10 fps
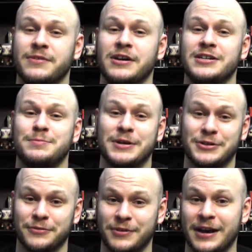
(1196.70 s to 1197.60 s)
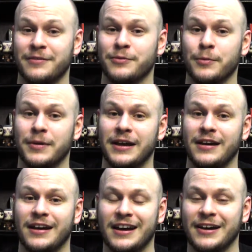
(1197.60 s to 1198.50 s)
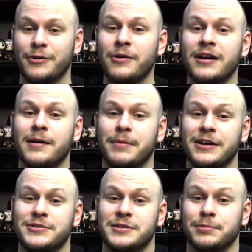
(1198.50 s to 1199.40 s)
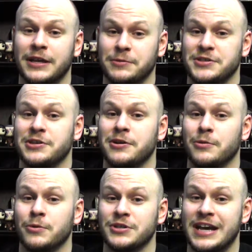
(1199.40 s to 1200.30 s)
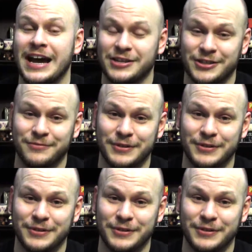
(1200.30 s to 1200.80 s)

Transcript: a very special find for me. Growing up, I used to play with Star Wars action